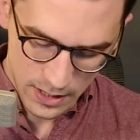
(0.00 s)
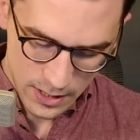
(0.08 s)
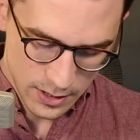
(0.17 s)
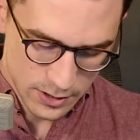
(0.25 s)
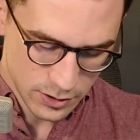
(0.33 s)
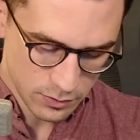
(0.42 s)

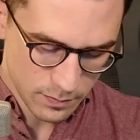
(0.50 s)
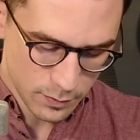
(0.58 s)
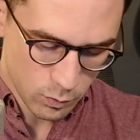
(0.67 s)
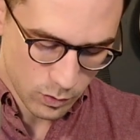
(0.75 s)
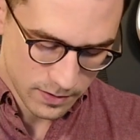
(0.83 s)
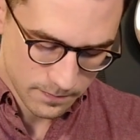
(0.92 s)
So, number
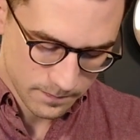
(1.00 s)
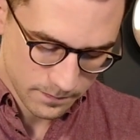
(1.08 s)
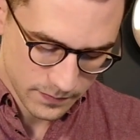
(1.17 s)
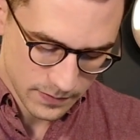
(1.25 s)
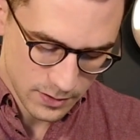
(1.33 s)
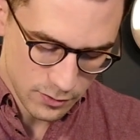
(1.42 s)
one,
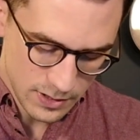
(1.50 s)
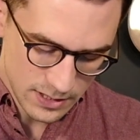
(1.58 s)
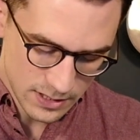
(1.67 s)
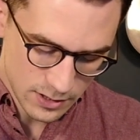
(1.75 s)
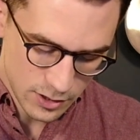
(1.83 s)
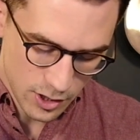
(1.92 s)
you need
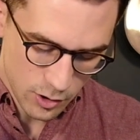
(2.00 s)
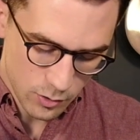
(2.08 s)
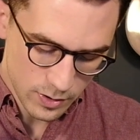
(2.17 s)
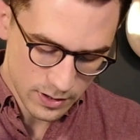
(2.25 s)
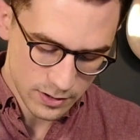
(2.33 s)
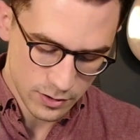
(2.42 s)
to
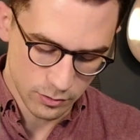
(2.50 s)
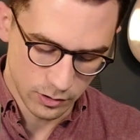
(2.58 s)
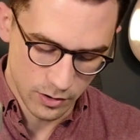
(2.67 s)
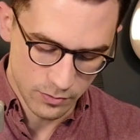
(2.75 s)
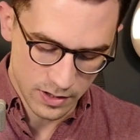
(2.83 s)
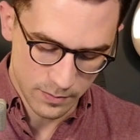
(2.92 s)
know your
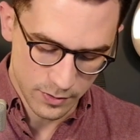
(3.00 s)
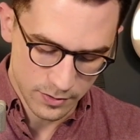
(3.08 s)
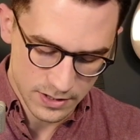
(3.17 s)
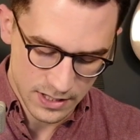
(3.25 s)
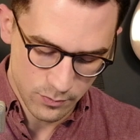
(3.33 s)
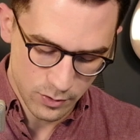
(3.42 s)
loan
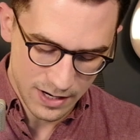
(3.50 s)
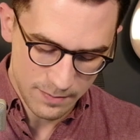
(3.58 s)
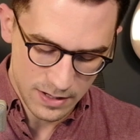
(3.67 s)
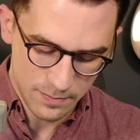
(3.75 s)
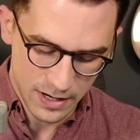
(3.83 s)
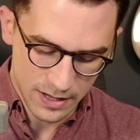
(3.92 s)
numbers. And what I
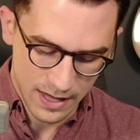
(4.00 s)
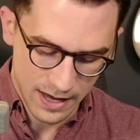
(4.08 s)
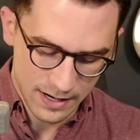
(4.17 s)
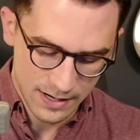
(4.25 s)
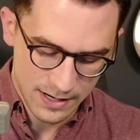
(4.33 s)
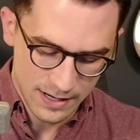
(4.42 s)
mean by
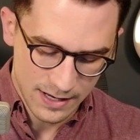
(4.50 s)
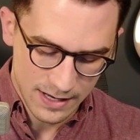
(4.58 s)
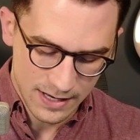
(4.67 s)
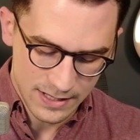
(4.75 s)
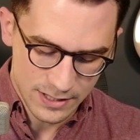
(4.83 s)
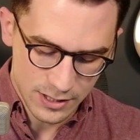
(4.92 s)
that
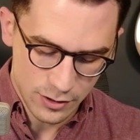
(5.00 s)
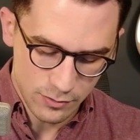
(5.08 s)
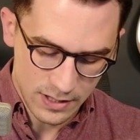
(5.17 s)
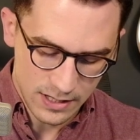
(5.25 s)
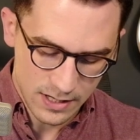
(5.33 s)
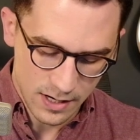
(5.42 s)
is you
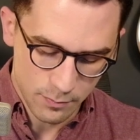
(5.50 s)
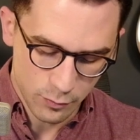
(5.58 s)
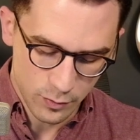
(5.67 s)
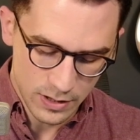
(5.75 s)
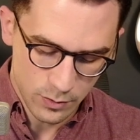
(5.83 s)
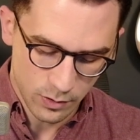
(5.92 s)
need a
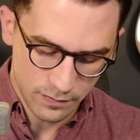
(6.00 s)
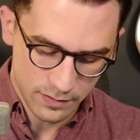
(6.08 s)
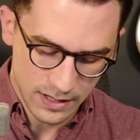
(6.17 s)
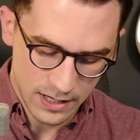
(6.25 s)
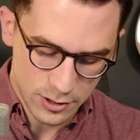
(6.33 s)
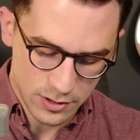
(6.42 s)
pre
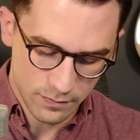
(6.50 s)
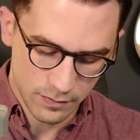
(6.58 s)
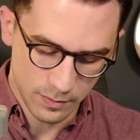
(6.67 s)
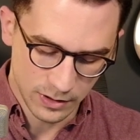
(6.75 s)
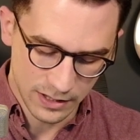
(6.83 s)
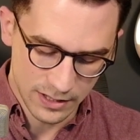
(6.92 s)
qualification
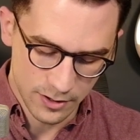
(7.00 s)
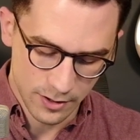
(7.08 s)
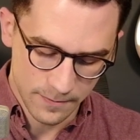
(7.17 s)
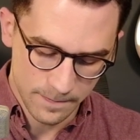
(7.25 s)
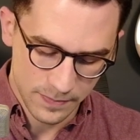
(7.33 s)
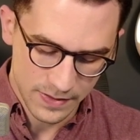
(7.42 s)
from a
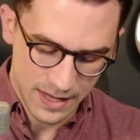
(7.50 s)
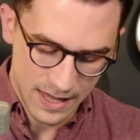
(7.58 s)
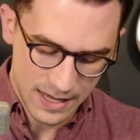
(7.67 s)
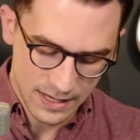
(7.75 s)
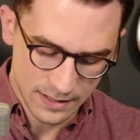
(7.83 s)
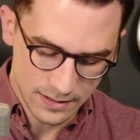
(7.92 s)
lender
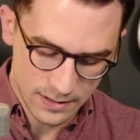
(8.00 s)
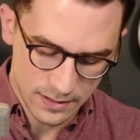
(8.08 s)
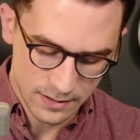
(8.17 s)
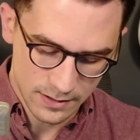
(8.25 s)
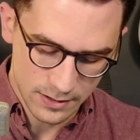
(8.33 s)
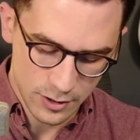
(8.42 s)
and
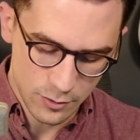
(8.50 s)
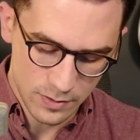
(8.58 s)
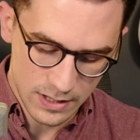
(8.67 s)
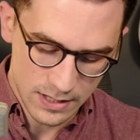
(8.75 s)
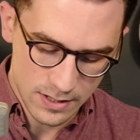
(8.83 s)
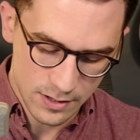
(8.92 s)
you
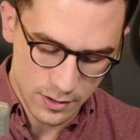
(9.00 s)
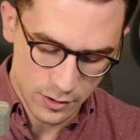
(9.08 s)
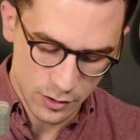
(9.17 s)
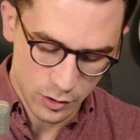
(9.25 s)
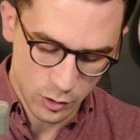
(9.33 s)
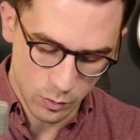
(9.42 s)
need
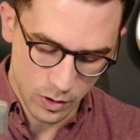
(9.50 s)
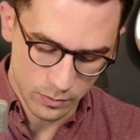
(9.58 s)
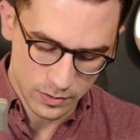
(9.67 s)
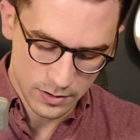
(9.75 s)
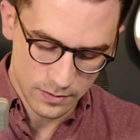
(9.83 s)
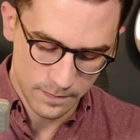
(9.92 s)

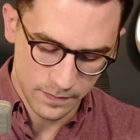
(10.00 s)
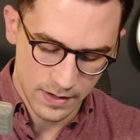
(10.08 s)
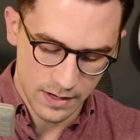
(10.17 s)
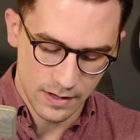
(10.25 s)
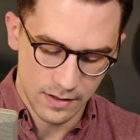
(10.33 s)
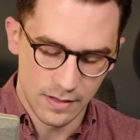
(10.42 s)
quotes.
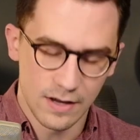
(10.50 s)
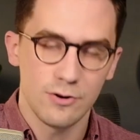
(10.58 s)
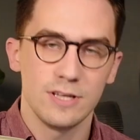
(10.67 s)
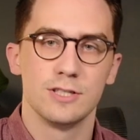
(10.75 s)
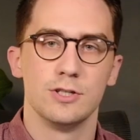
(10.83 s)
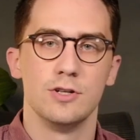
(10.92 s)
There
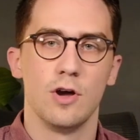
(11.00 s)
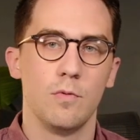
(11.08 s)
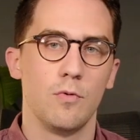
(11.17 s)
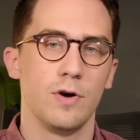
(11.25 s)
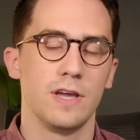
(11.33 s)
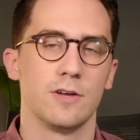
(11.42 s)
is no
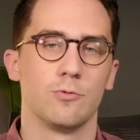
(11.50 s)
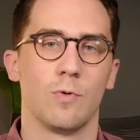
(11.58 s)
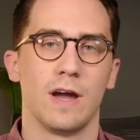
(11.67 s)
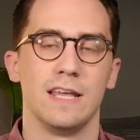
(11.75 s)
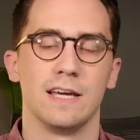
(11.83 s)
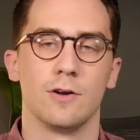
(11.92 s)
point in
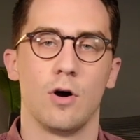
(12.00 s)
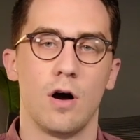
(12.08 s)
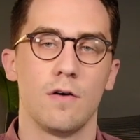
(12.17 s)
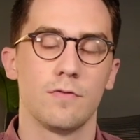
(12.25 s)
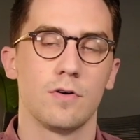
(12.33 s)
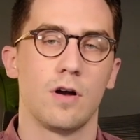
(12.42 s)
writing an
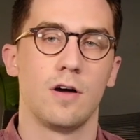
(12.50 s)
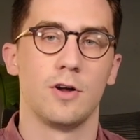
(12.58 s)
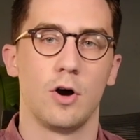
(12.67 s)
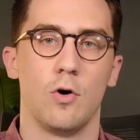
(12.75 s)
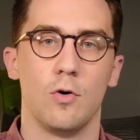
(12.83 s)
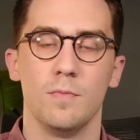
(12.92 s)
offer on a
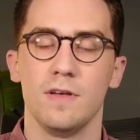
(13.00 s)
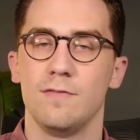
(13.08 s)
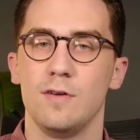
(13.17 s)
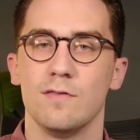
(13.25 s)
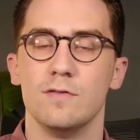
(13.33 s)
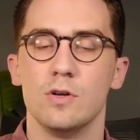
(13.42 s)
home if
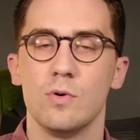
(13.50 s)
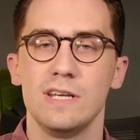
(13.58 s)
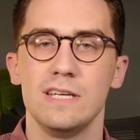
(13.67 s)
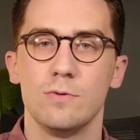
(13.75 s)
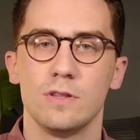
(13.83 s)
you have no idea what